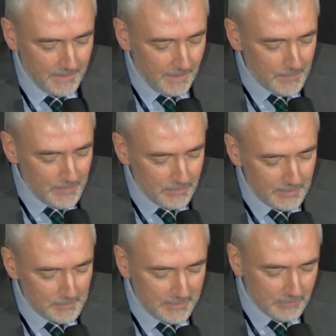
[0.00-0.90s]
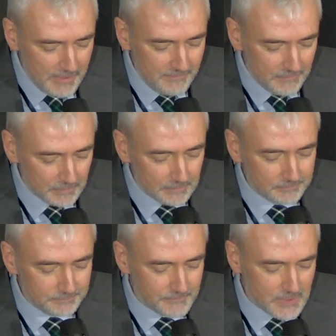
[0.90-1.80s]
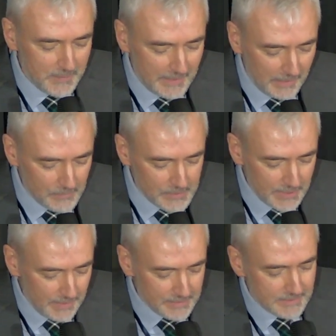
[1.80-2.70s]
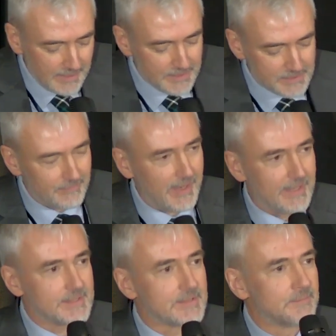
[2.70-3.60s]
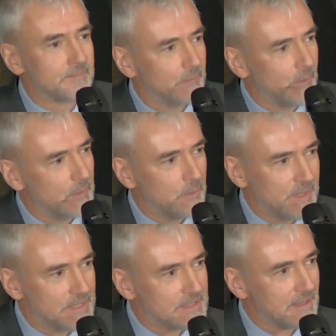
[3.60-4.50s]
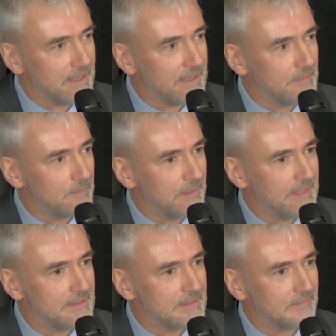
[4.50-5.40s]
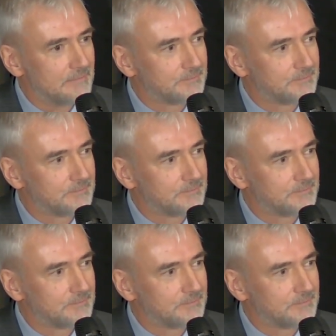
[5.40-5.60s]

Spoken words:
I'm incredibly grateful to be closing today's event. If we could put the slide up, please.